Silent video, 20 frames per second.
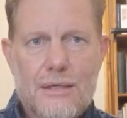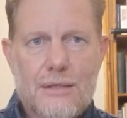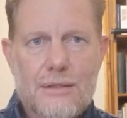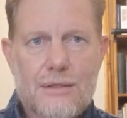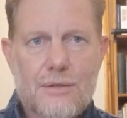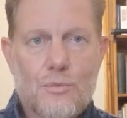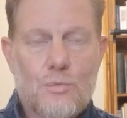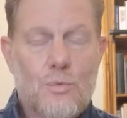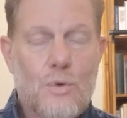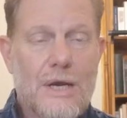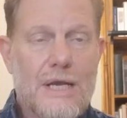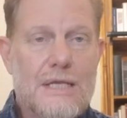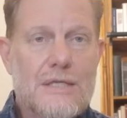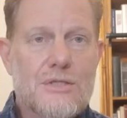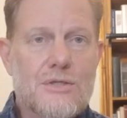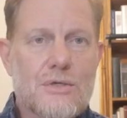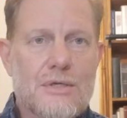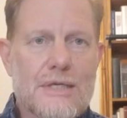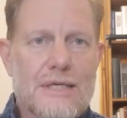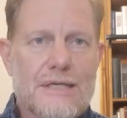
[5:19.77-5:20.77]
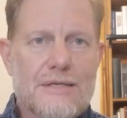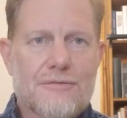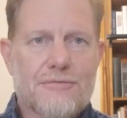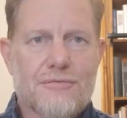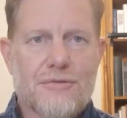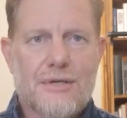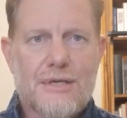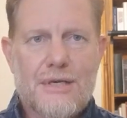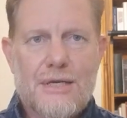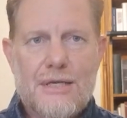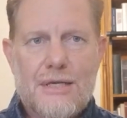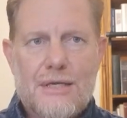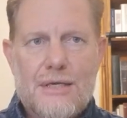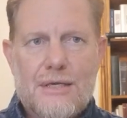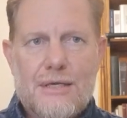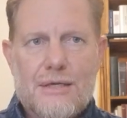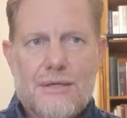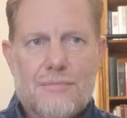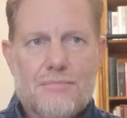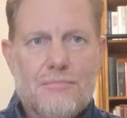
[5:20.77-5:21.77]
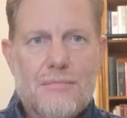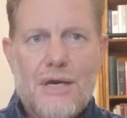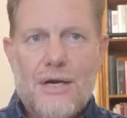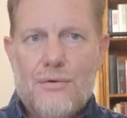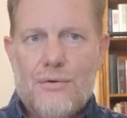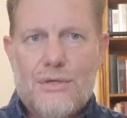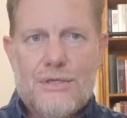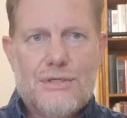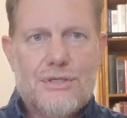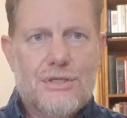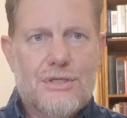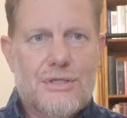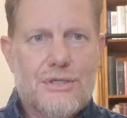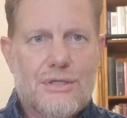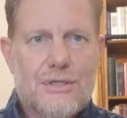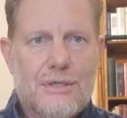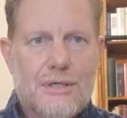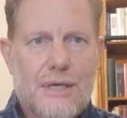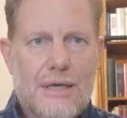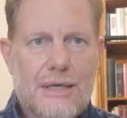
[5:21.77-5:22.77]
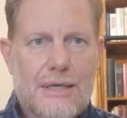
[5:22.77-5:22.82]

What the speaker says: the way to live, marriage,